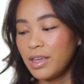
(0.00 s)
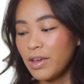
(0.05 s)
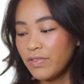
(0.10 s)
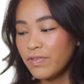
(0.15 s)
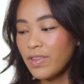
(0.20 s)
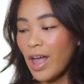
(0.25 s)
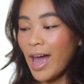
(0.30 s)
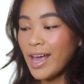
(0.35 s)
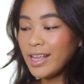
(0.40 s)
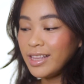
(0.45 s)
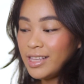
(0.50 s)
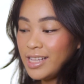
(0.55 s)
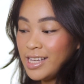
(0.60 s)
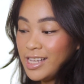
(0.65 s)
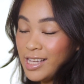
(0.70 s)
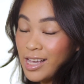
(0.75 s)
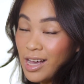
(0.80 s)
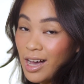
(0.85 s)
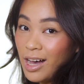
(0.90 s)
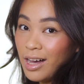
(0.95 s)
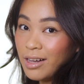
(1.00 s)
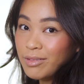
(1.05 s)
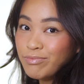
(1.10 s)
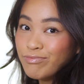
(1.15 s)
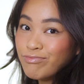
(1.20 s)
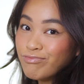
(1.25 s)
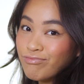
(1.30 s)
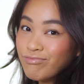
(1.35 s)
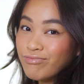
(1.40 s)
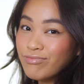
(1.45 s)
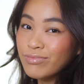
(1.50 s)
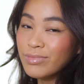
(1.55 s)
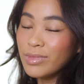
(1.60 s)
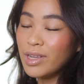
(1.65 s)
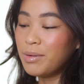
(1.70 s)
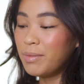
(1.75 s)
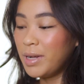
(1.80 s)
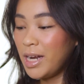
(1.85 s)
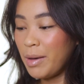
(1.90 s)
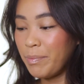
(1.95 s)
gift idea.
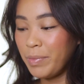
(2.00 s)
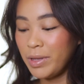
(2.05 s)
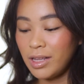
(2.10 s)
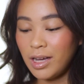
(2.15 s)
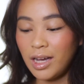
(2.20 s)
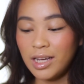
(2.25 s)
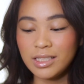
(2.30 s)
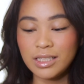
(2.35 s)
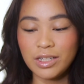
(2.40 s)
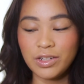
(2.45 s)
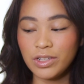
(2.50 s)
Malapit na kasi